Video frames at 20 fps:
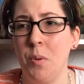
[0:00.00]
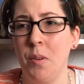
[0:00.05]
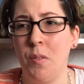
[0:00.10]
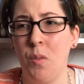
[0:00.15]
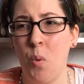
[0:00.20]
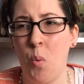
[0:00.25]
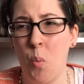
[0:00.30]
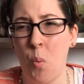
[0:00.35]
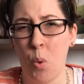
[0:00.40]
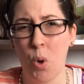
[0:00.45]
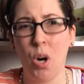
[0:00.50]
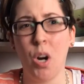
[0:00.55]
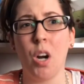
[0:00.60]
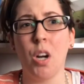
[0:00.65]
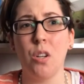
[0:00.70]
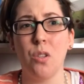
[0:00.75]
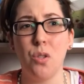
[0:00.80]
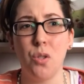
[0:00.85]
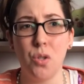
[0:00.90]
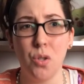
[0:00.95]
we have to
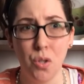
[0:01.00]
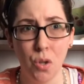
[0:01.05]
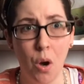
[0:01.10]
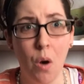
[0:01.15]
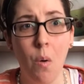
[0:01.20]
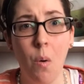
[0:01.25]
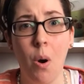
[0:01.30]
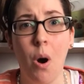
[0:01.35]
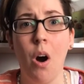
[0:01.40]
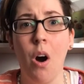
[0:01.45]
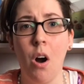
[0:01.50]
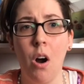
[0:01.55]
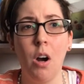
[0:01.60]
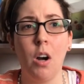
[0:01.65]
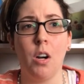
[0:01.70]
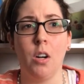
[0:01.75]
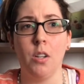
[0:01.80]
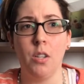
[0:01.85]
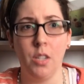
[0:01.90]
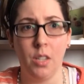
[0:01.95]
work so
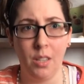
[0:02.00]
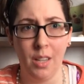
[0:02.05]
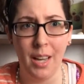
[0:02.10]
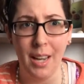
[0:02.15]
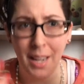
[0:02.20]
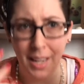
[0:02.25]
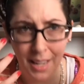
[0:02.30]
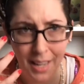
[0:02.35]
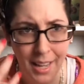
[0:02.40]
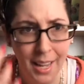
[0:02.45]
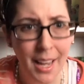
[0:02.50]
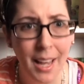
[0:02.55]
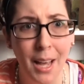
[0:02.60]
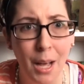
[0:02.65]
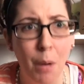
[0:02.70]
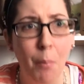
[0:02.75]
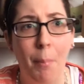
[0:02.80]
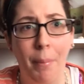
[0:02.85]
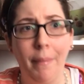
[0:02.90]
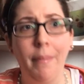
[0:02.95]
hard to like,
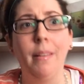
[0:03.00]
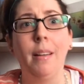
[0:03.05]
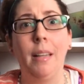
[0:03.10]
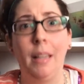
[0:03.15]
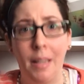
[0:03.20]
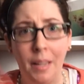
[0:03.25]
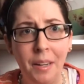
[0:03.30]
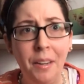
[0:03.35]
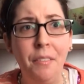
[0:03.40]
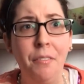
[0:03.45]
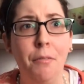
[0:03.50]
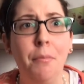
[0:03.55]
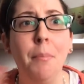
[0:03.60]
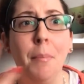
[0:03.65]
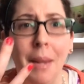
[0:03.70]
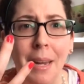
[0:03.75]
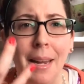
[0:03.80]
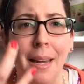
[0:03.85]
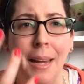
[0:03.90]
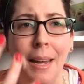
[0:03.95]
believe
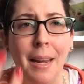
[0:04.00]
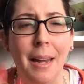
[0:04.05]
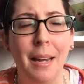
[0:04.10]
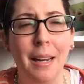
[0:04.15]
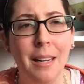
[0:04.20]
me.